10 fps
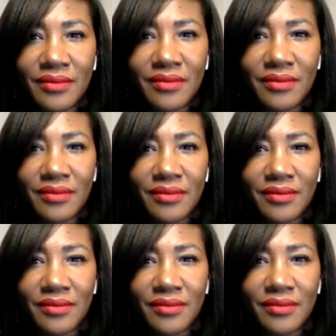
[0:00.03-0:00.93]

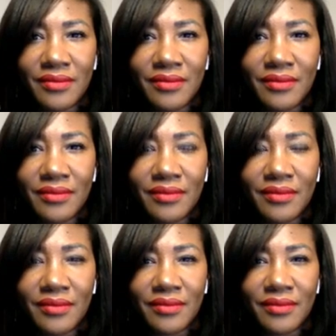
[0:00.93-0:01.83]

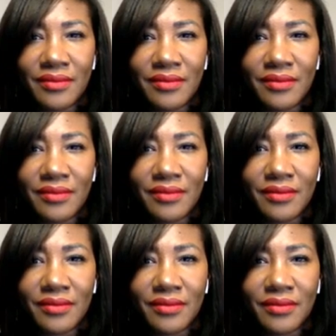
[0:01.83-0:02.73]

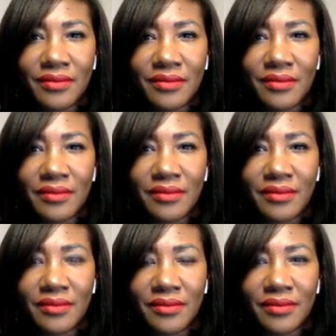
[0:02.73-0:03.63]

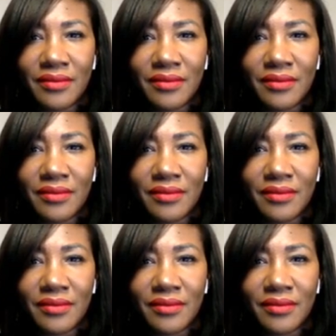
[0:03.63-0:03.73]
[no speech]